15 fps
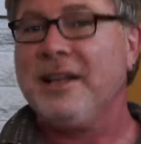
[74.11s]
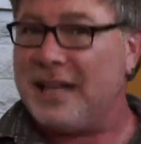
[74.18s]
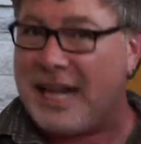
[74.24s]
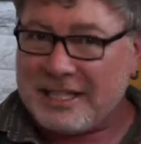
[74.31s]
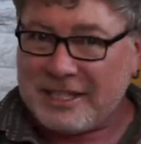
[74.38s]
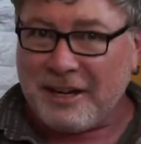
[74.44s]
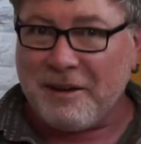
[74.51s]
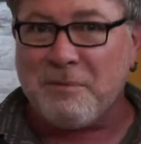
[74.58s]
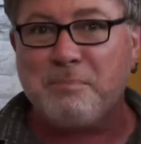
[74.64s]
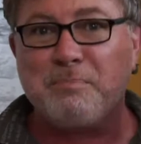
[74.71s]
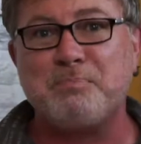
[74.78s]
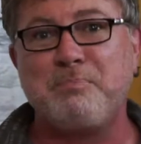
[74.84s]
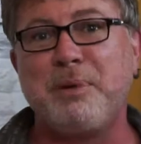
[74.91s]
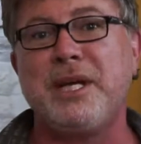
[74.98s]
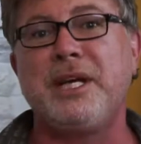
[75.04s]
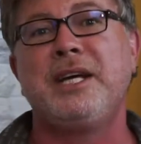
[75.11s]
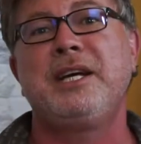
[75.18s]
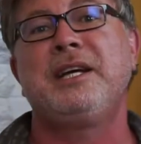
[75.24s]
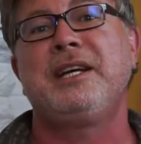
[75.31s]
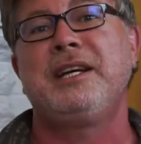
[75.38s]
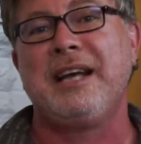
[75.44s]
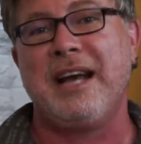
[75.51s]
That's a
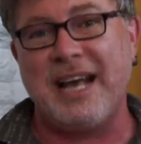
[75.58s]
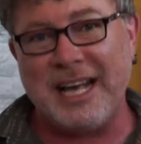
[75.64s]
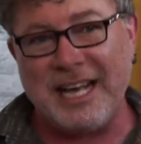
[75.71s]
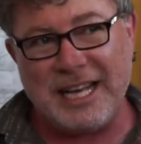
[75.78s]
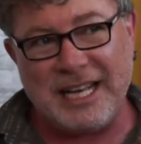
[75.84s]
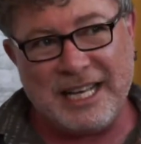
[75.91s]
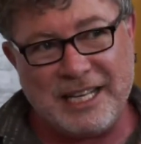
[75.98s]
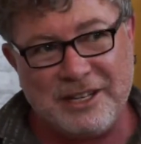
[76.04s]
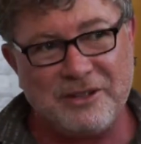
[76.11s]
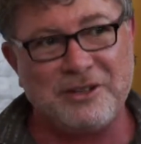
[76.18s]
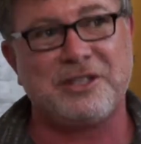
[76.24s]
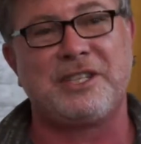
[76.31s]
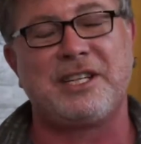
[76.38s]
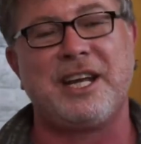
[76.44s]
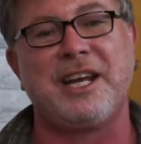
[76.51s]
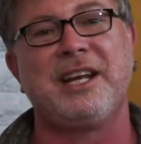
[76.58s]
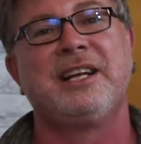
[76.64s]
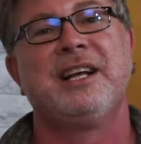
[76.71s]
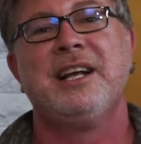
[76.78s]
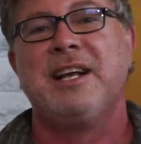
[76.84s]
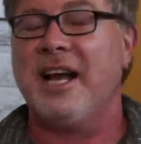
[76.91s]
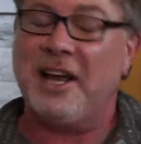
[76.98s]
big interstate
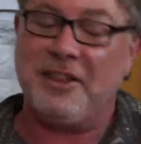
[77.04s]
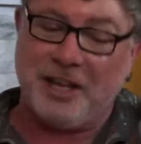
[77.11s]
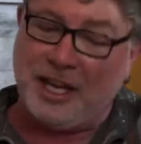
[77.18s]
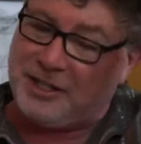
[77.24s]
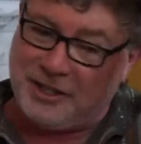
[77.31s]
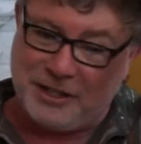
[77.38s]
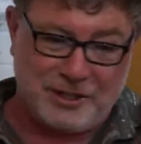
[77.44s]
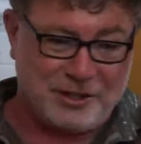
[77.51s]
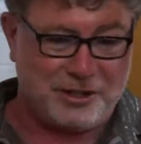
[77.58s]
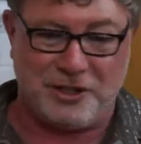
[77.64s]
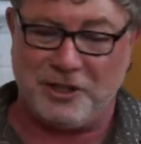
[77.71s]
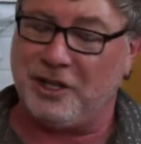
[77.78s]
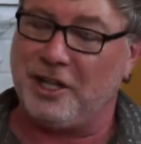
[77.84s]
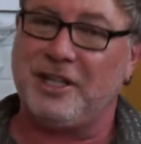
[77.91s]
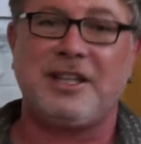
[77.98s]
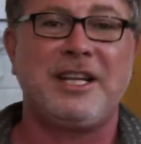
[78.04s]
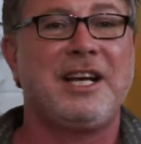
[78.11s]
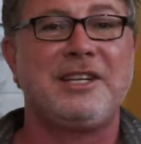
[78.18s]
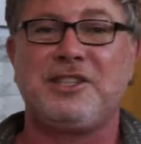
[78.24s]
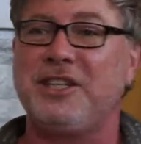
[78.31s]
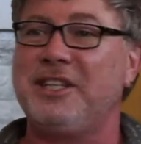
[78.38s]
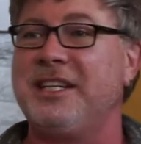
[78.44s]
and they just shut
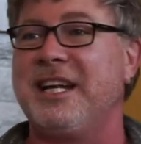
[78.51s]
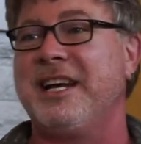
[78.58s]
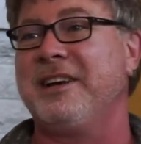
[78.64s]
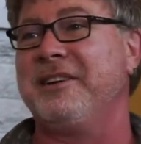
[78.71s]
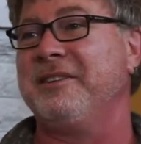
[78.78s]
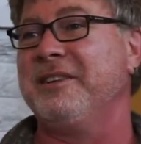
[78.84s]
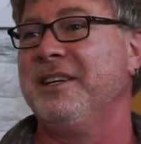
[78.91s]
that shit down.